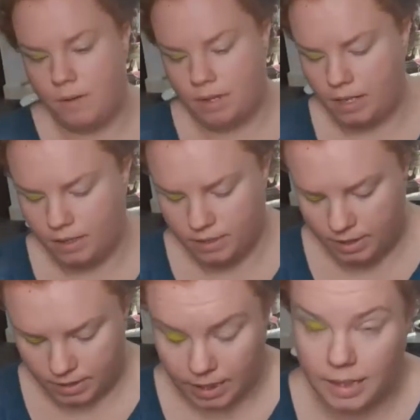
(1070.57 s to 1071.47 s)
that is.
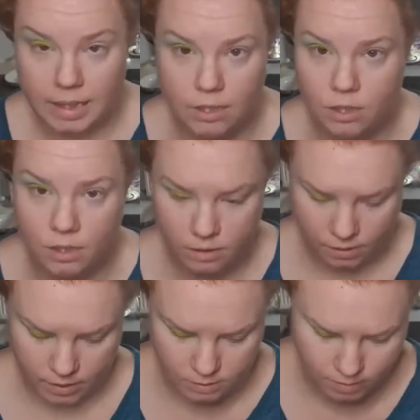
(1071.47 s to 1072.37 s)
That's a glitter
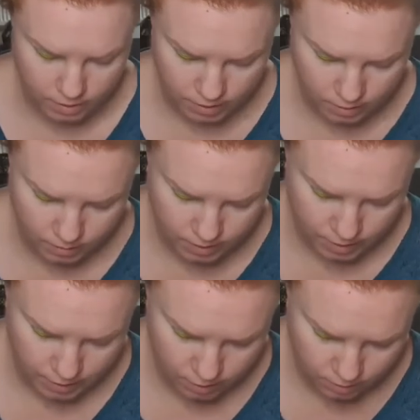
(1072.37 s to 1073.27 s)
as well. This one's a
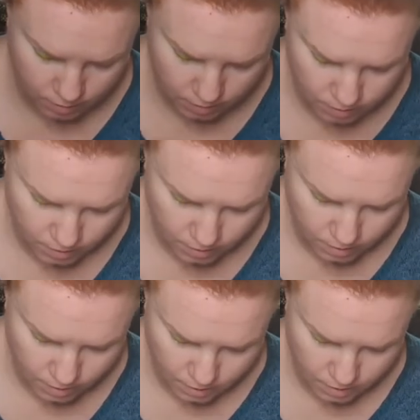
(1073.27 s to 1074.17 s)
glitter one.
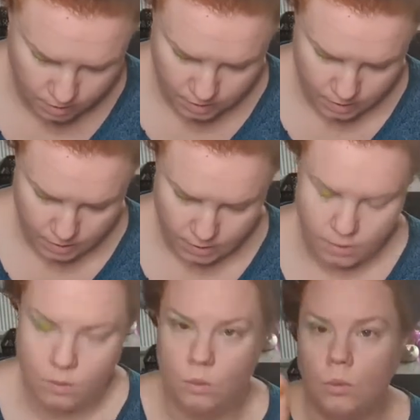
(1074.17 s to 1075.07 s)

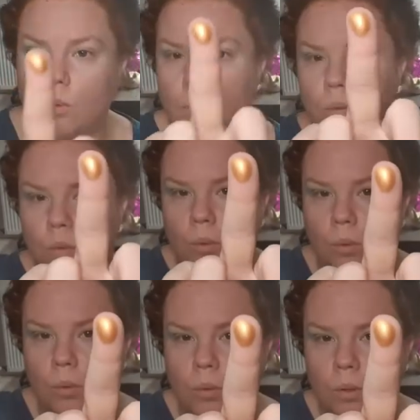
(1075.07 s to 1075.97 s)
Ooh,
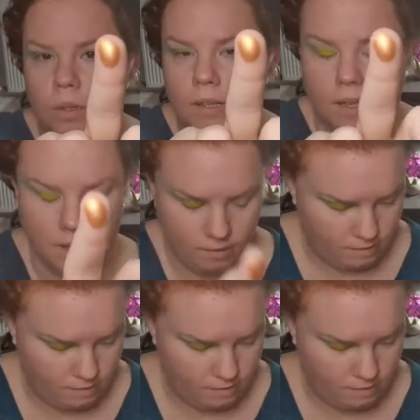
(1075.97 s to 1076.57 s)
look at that.